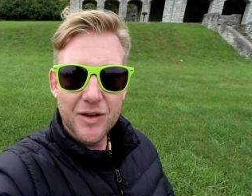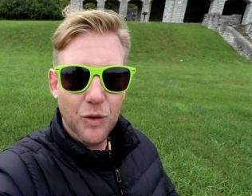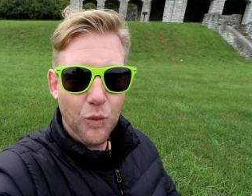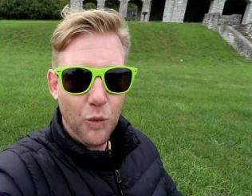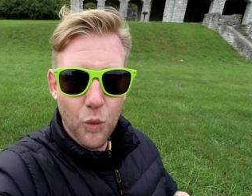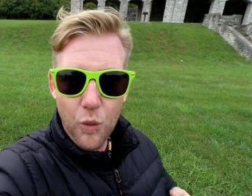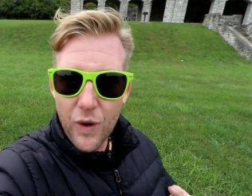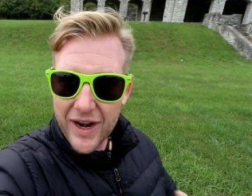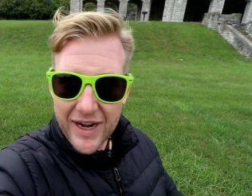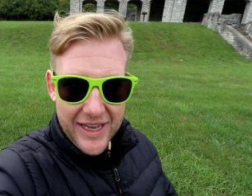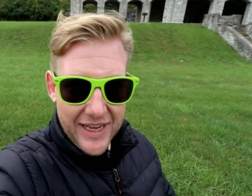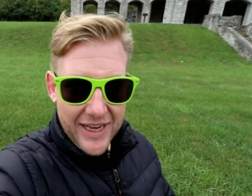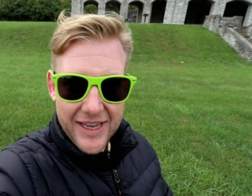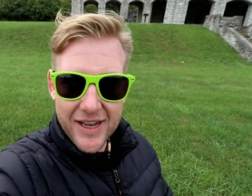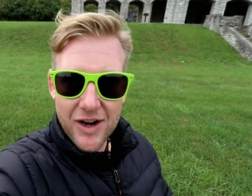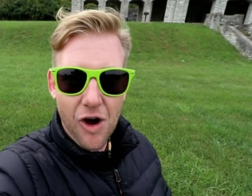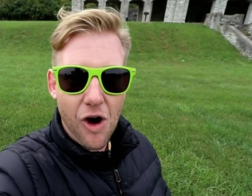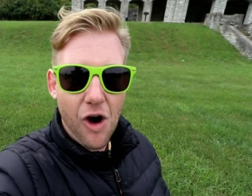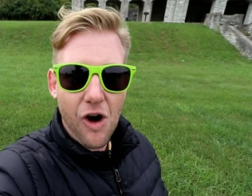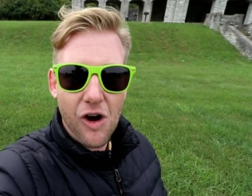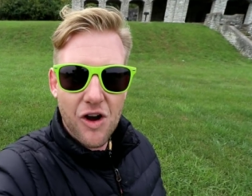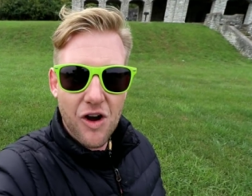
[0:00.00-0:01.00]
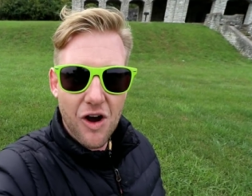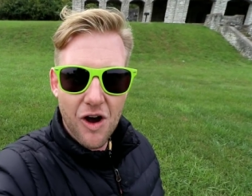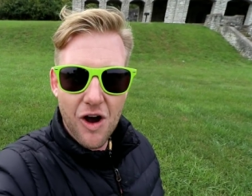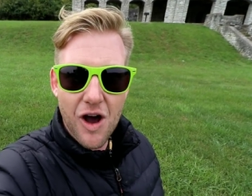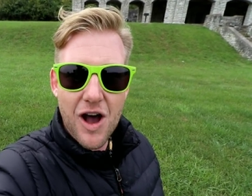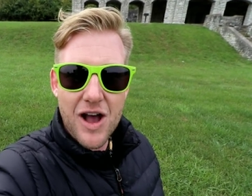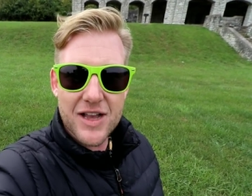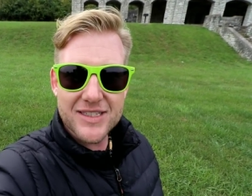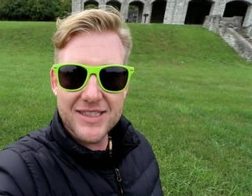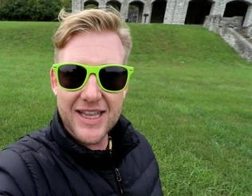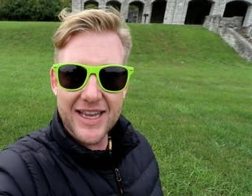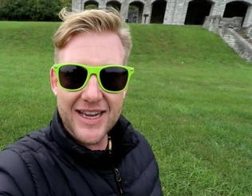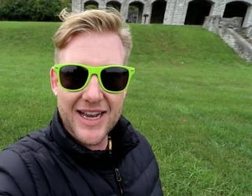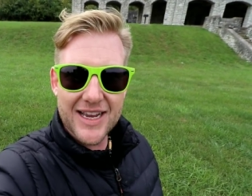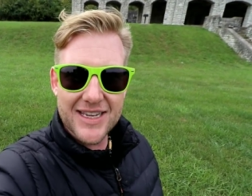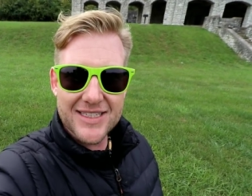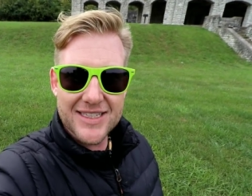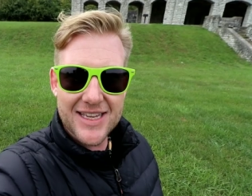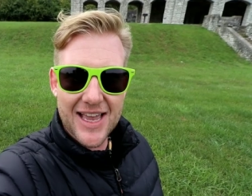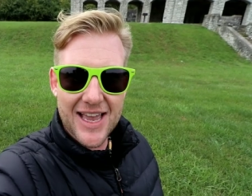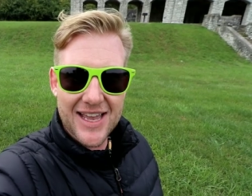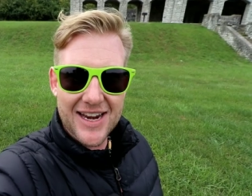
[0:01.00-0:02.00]
winning at all costs, like
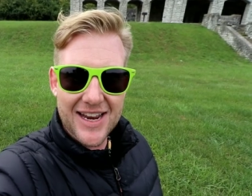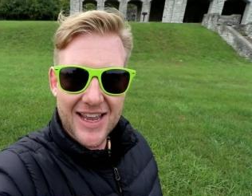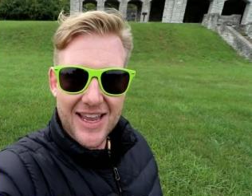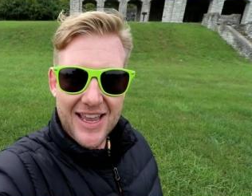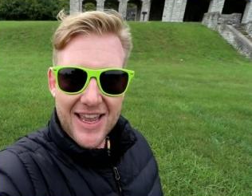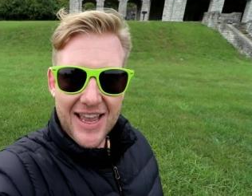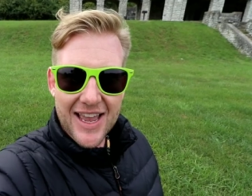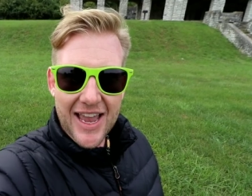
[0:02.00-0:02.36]
I said.